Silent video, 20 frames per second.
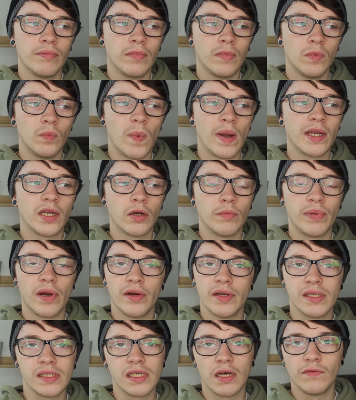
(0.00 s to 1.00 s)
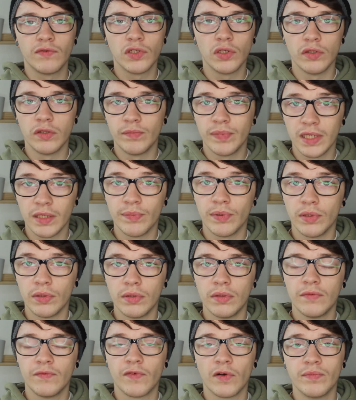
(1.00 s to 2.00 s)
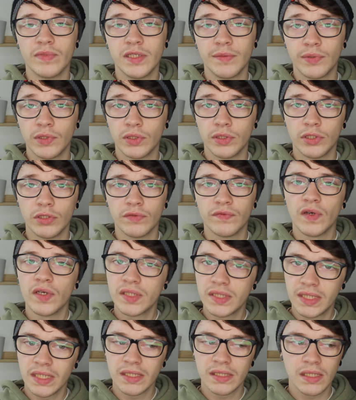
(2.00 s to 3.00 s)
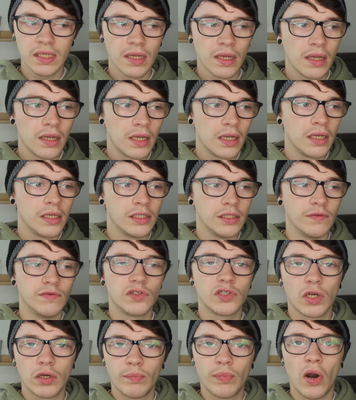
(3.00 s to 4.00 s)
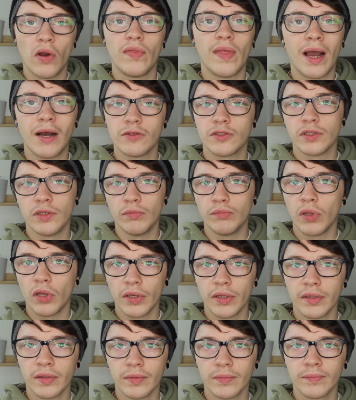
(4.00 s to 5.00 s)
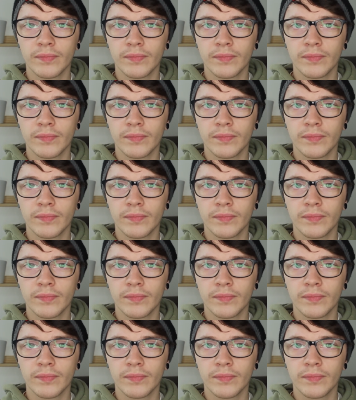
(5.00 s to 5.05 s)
when comparing yourself to other people from typical universities. You've just got to point that out to an employer.